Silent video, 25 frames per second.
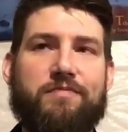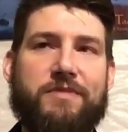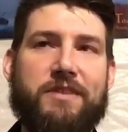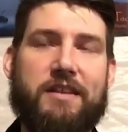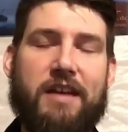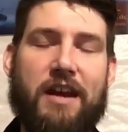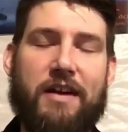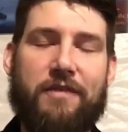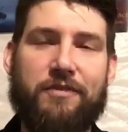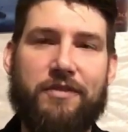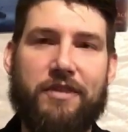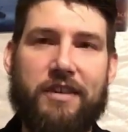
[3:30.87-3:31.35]

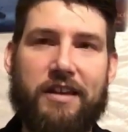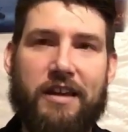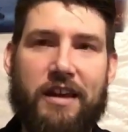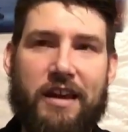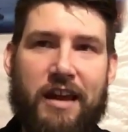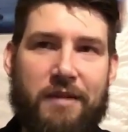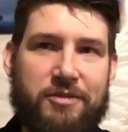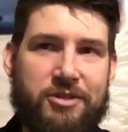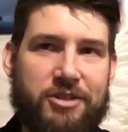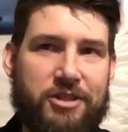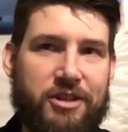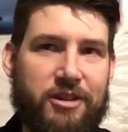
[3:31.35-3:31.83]
Definitely,
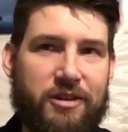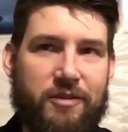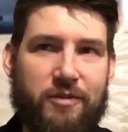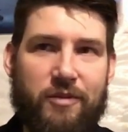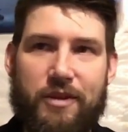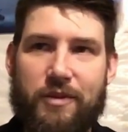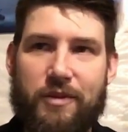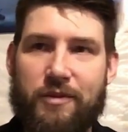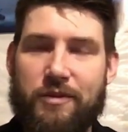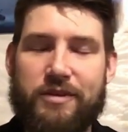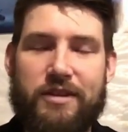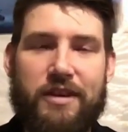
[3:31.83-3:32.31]
I'm sure
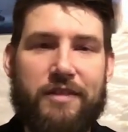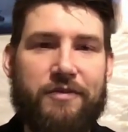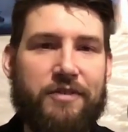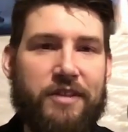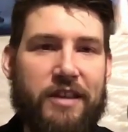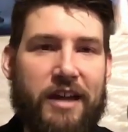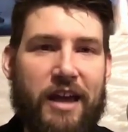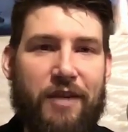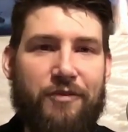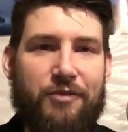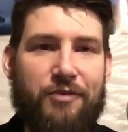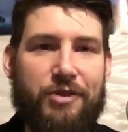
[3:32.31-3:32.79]
we will
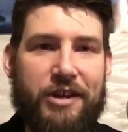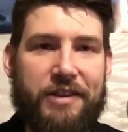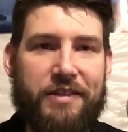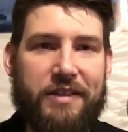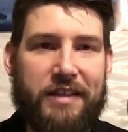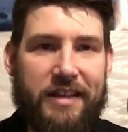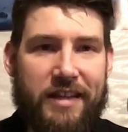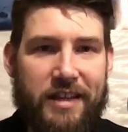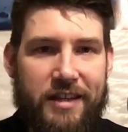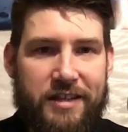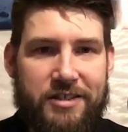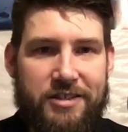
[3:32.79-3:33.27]
definitely have one on
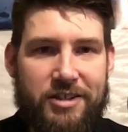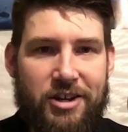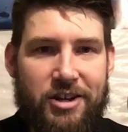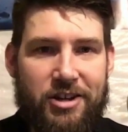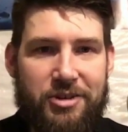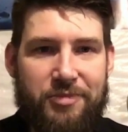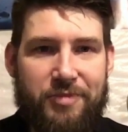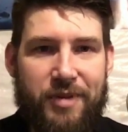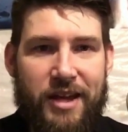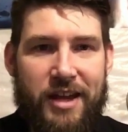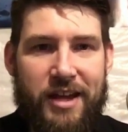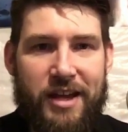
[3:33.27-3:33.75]
the
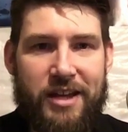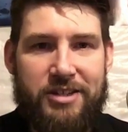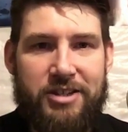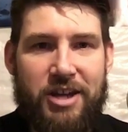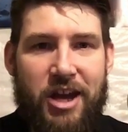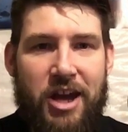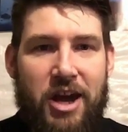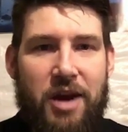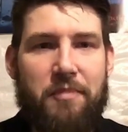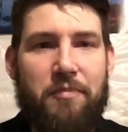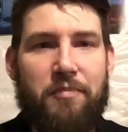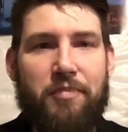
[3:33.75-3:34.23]
Kickstarter page,
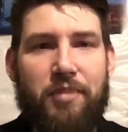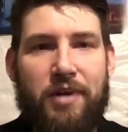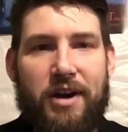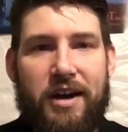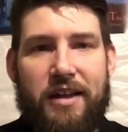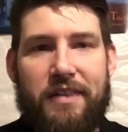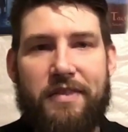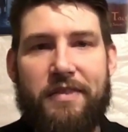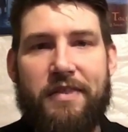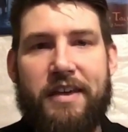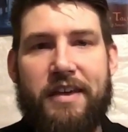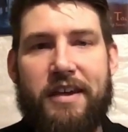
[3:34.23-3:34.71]

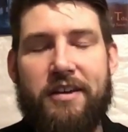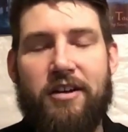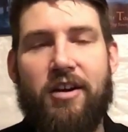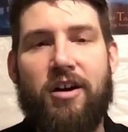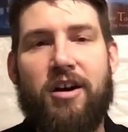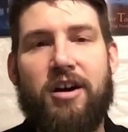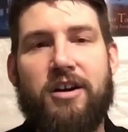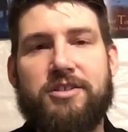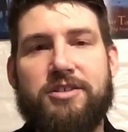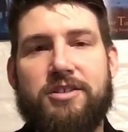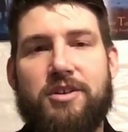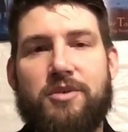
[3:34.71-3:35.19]
but then
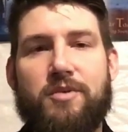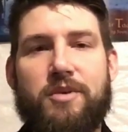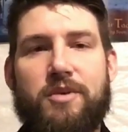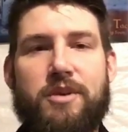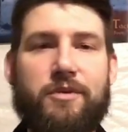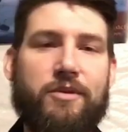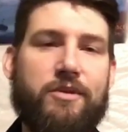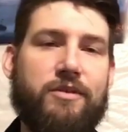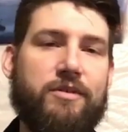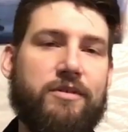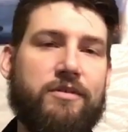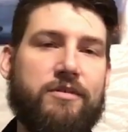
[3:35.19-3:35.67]
also we
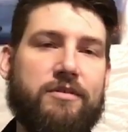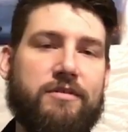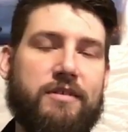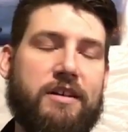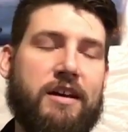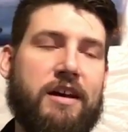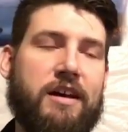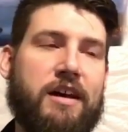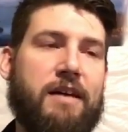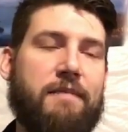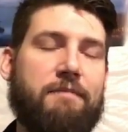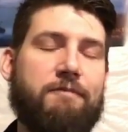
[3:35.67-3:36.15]
will
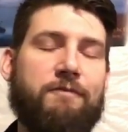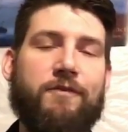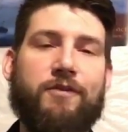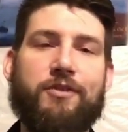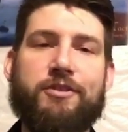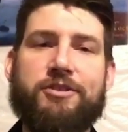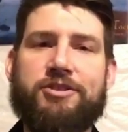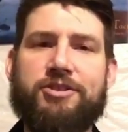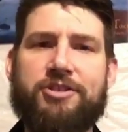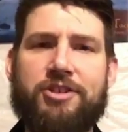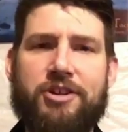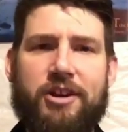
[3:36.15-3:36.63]

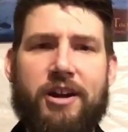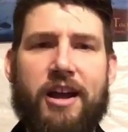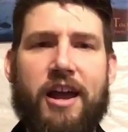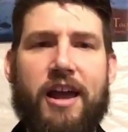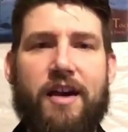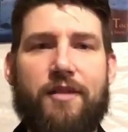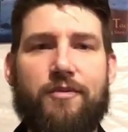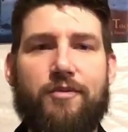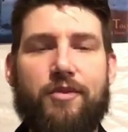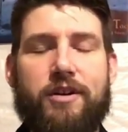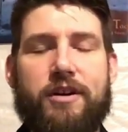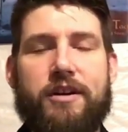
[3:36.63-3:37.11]
for sure
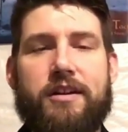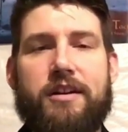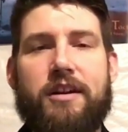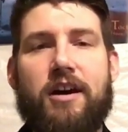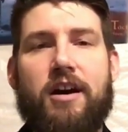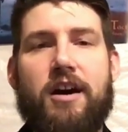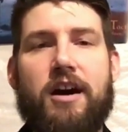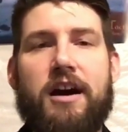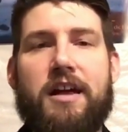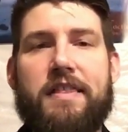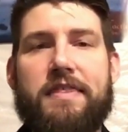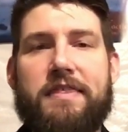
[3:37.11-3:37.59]
have one
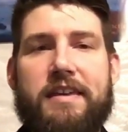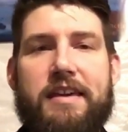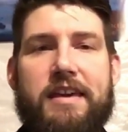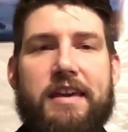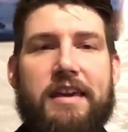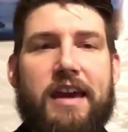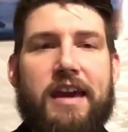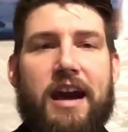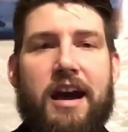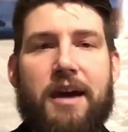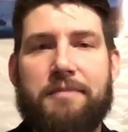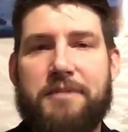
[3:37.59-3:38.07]
on
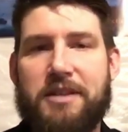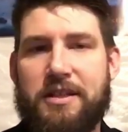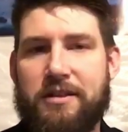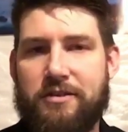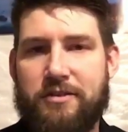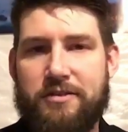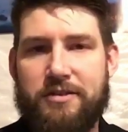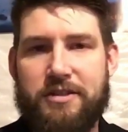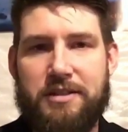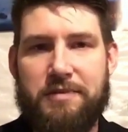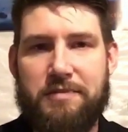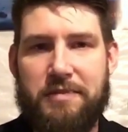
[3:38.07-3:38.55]
the
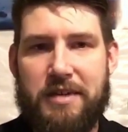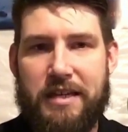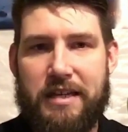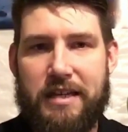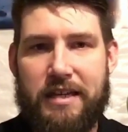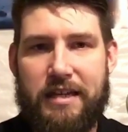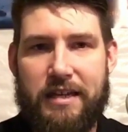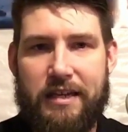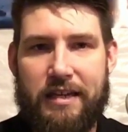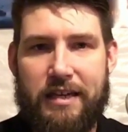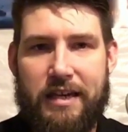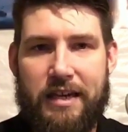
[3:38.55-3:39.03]
Lucid
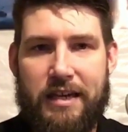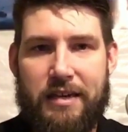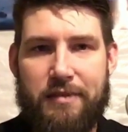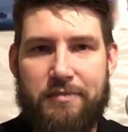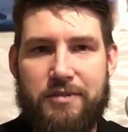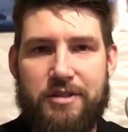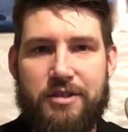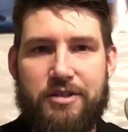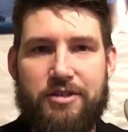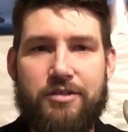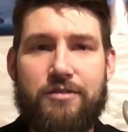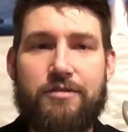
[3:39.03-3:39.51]
Media
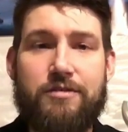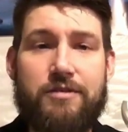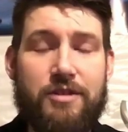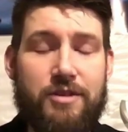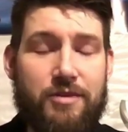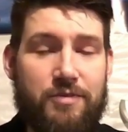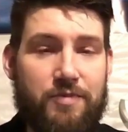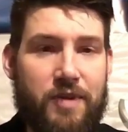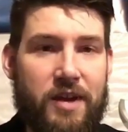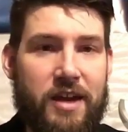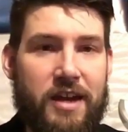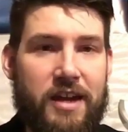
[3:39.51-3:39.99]
Games
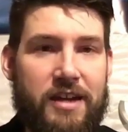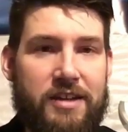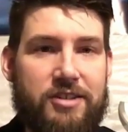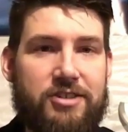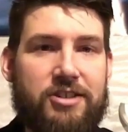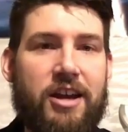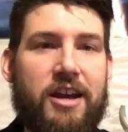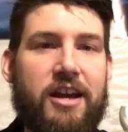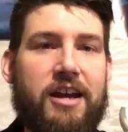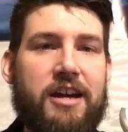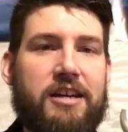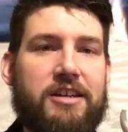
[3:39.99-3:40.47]
YouTube
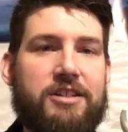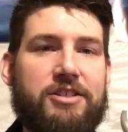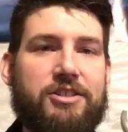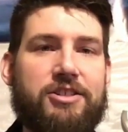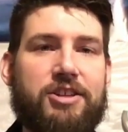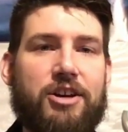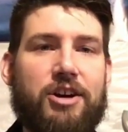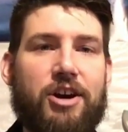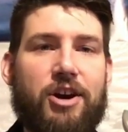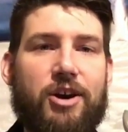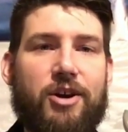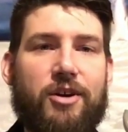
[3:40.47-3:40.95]
page.
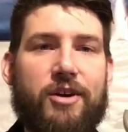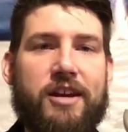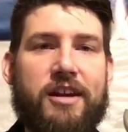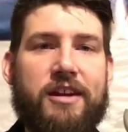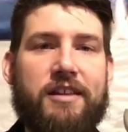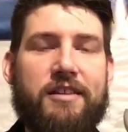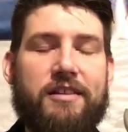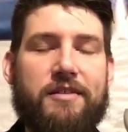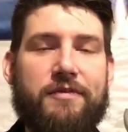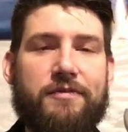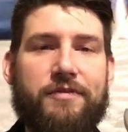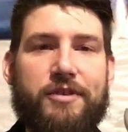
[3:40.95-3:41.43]
So
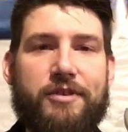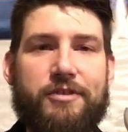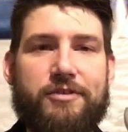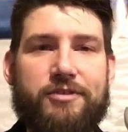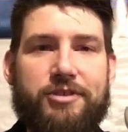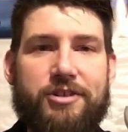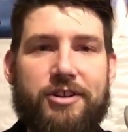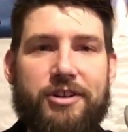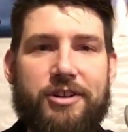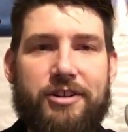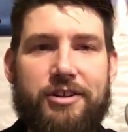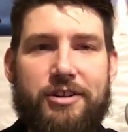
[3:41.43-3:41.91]
in the
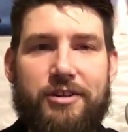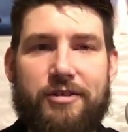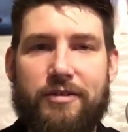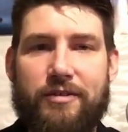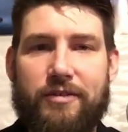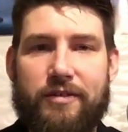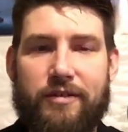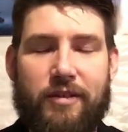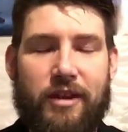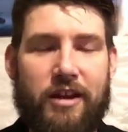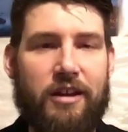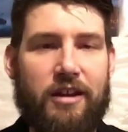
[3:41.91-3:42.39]
future,
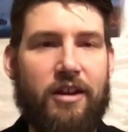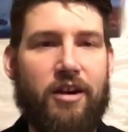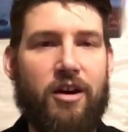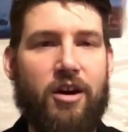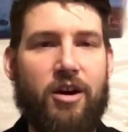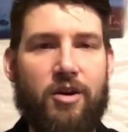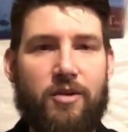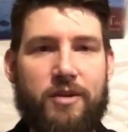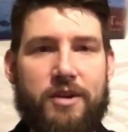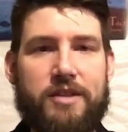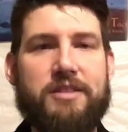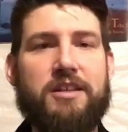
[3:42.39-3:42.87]
you can
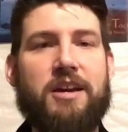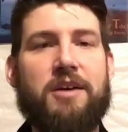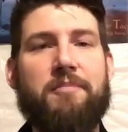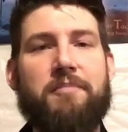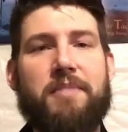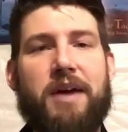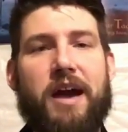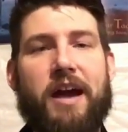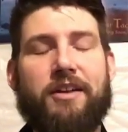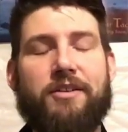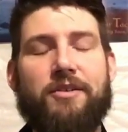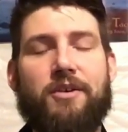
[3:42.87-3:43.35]
always come
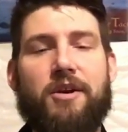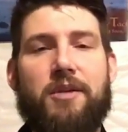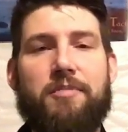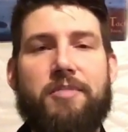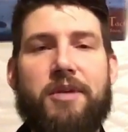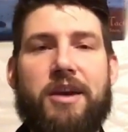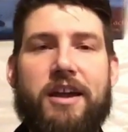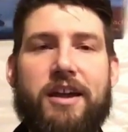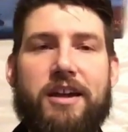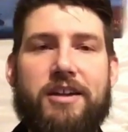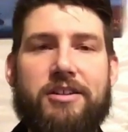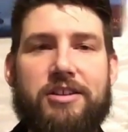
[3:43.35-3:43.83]
back to our
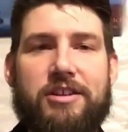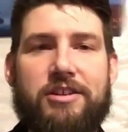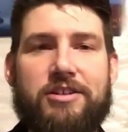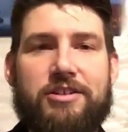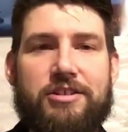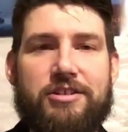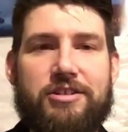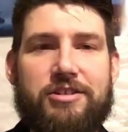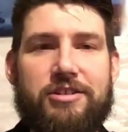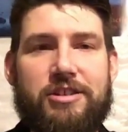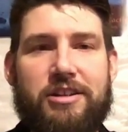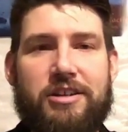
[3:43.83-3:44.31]
page and
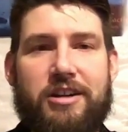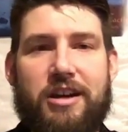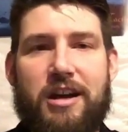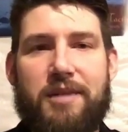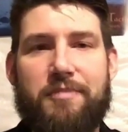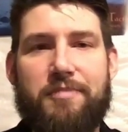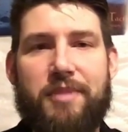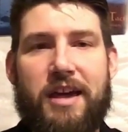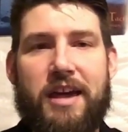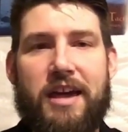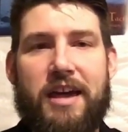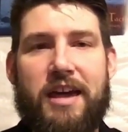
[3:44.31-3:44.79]
just look
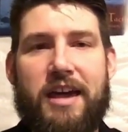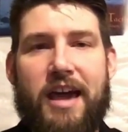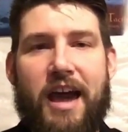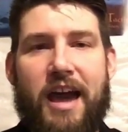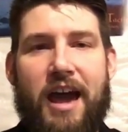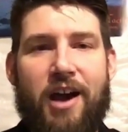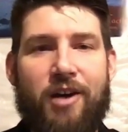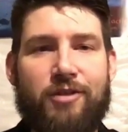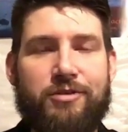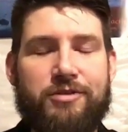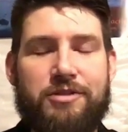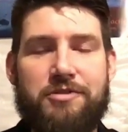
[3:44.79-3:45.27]
up a
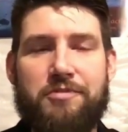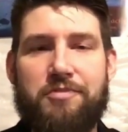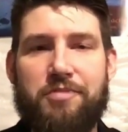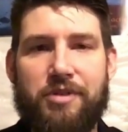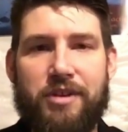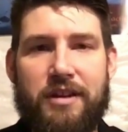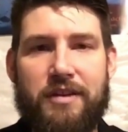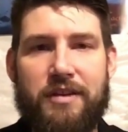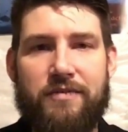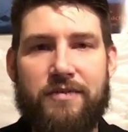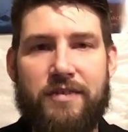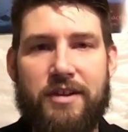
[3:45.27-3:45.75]
how to
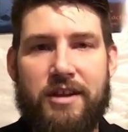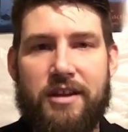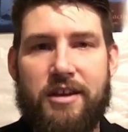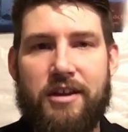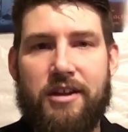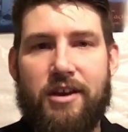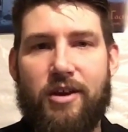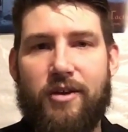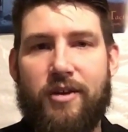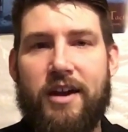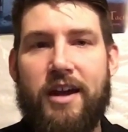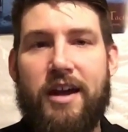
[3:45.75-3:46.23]
play
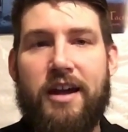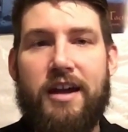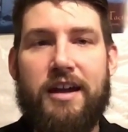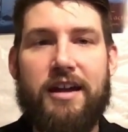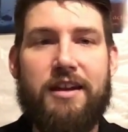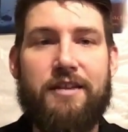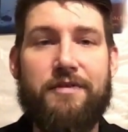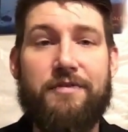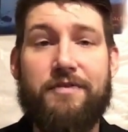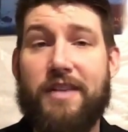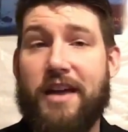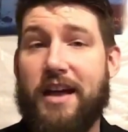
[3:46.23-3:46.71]
video
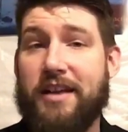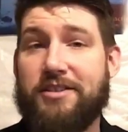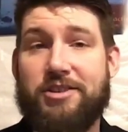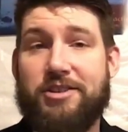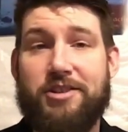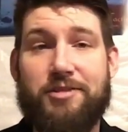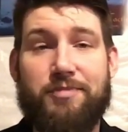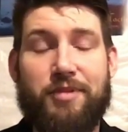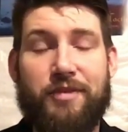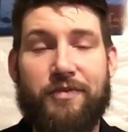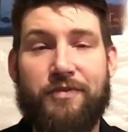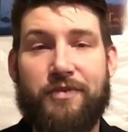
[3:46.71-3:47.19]
if that's
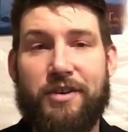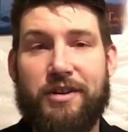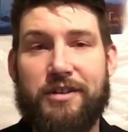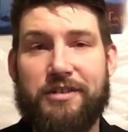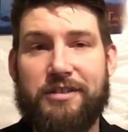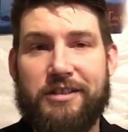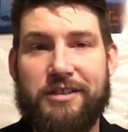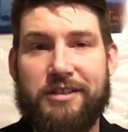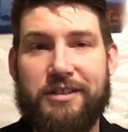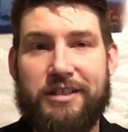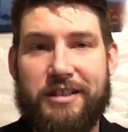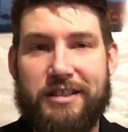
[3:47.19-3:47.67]
your preferred
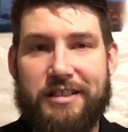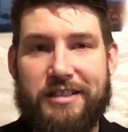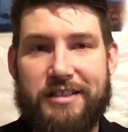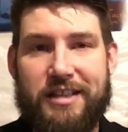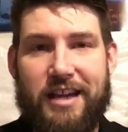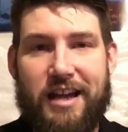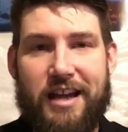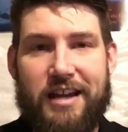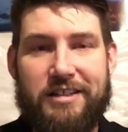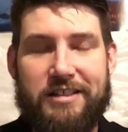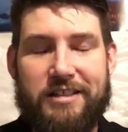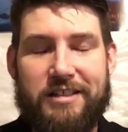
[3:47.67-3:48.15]
learning
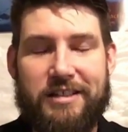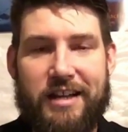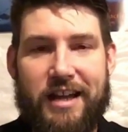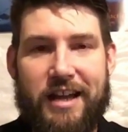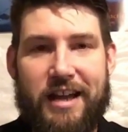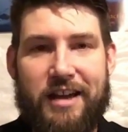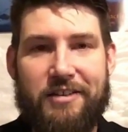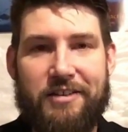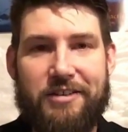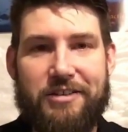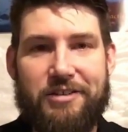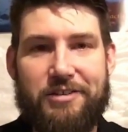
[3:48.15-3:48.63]
style on
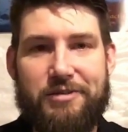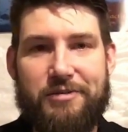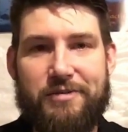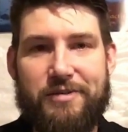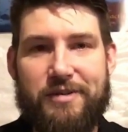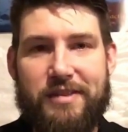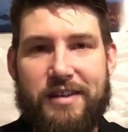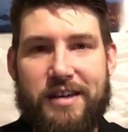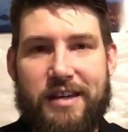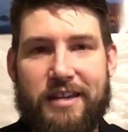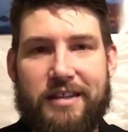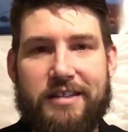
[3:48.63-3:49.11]
how to do
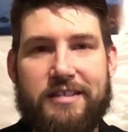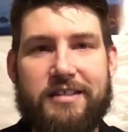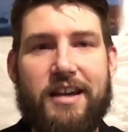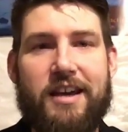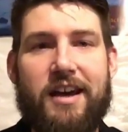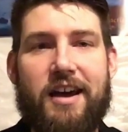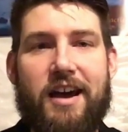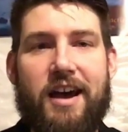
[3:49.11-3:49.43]
things.